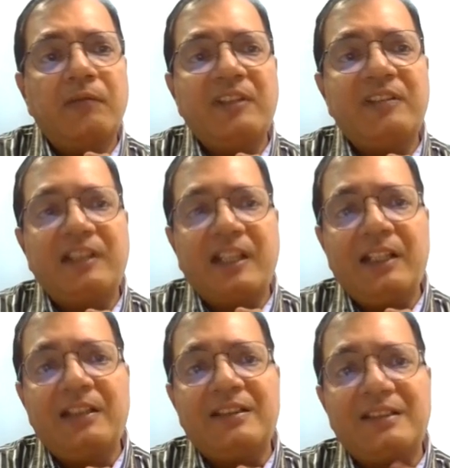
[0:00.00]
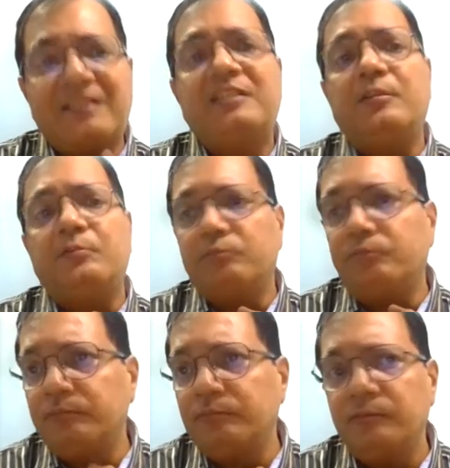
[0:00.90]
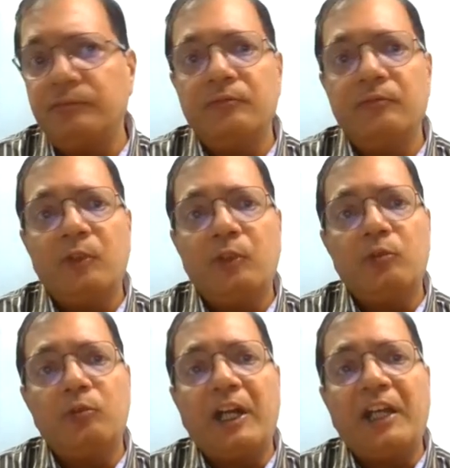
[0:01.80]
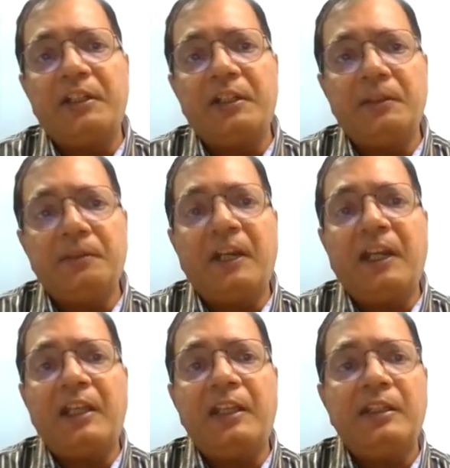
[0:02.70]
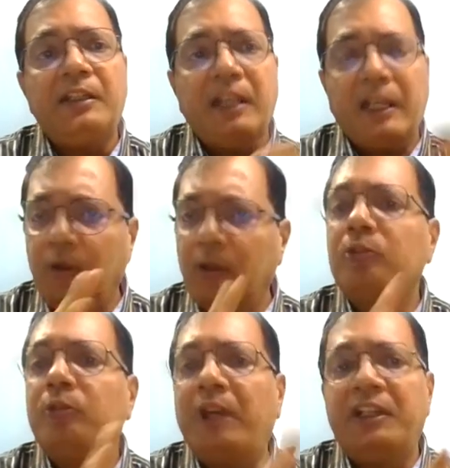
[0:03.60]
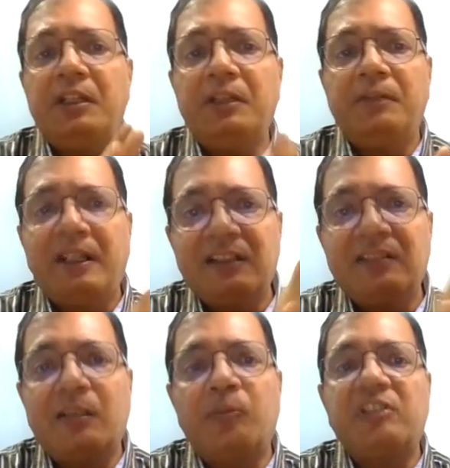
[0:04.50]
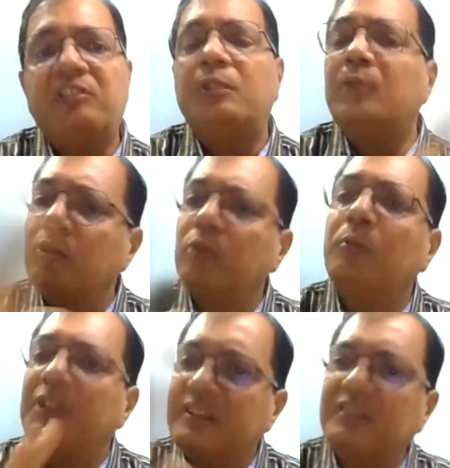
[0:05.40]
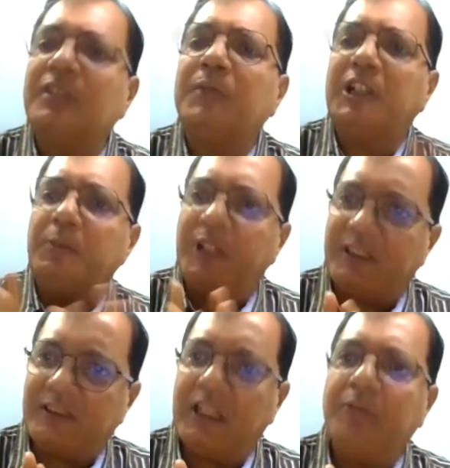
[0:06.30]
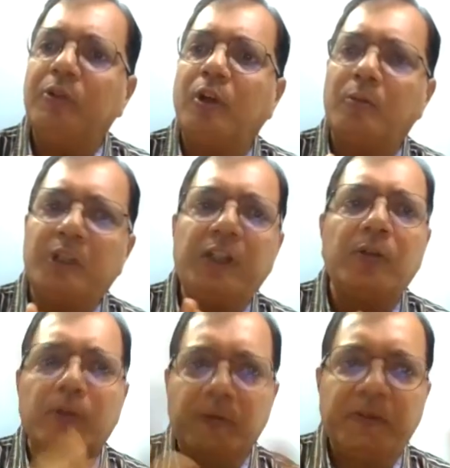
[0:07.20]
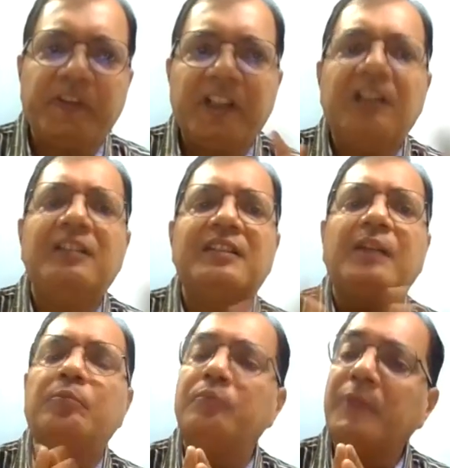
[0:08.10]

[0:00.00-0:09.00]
we select the system to identify and also identify the subsystem and the super system elements like we normally do. So we figure this up.